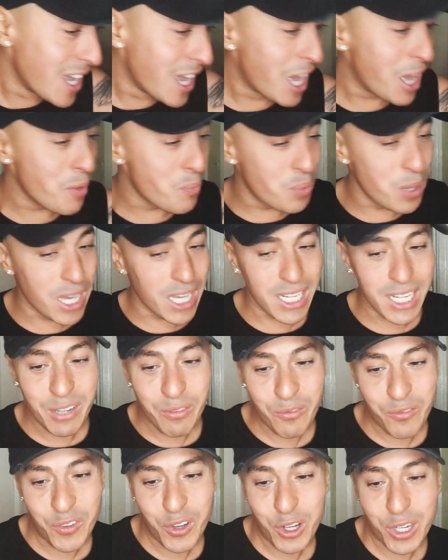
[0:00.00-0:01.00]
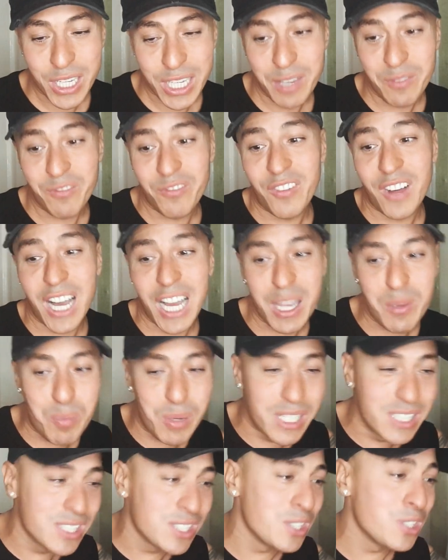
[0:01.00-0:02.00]
I've been fucking
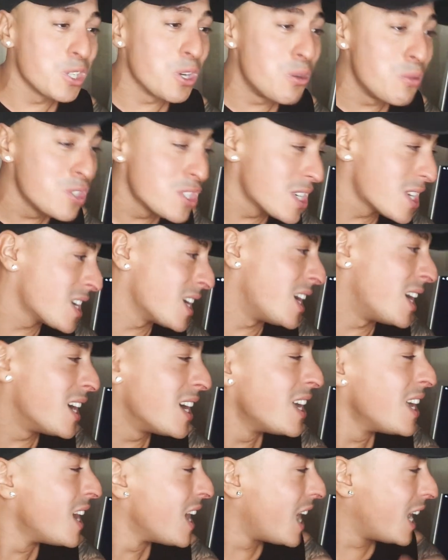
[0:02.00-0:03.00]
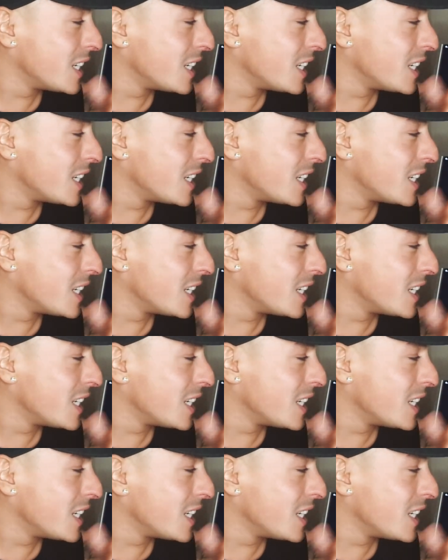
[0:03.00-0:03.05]
vibing to Doja Cat